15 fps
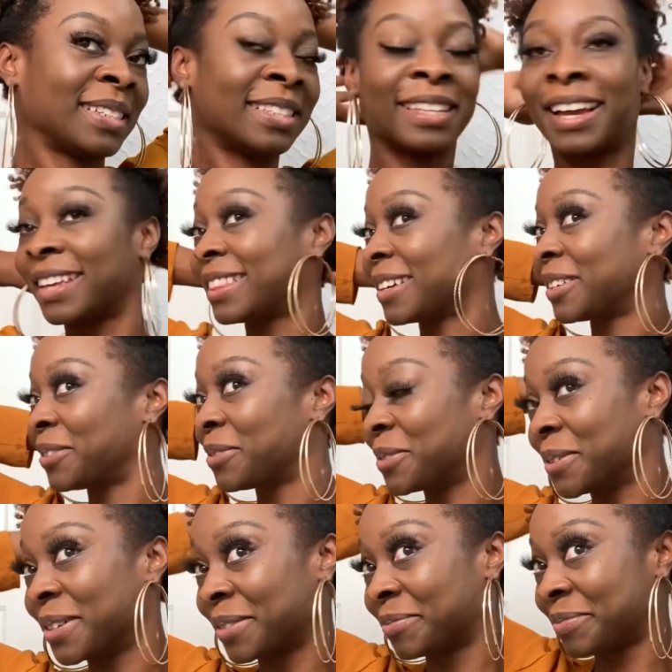it's
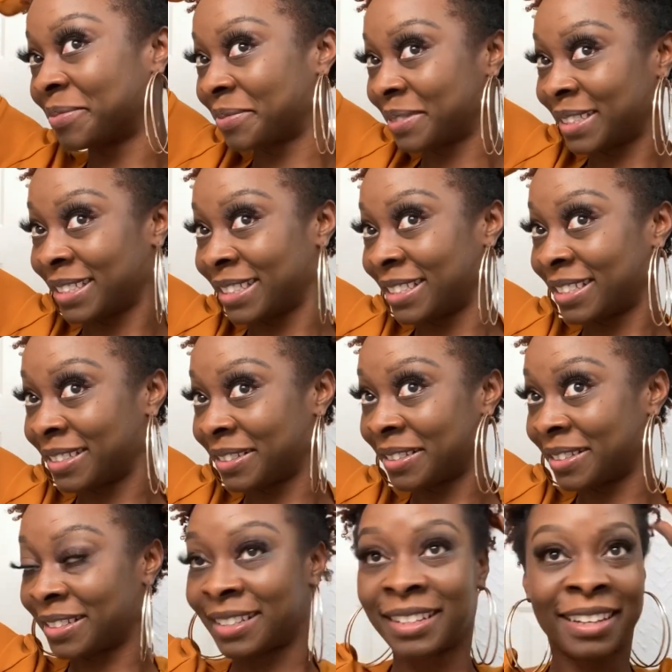giving what it needs to
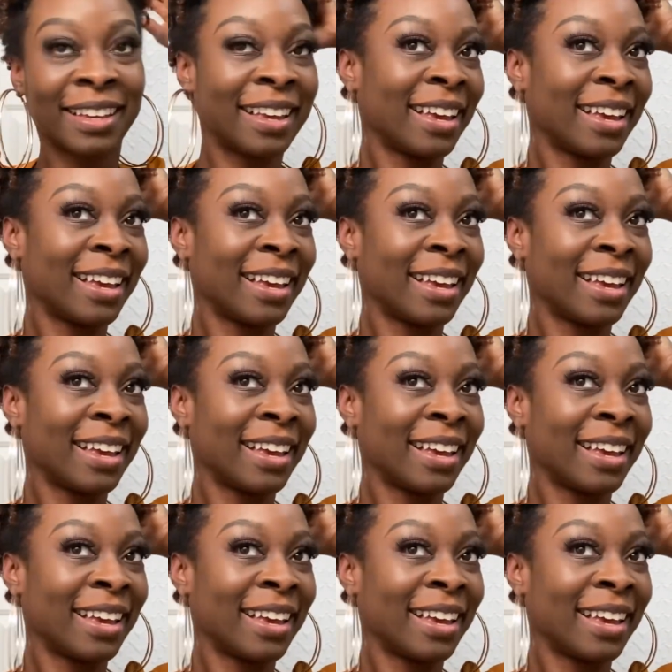give.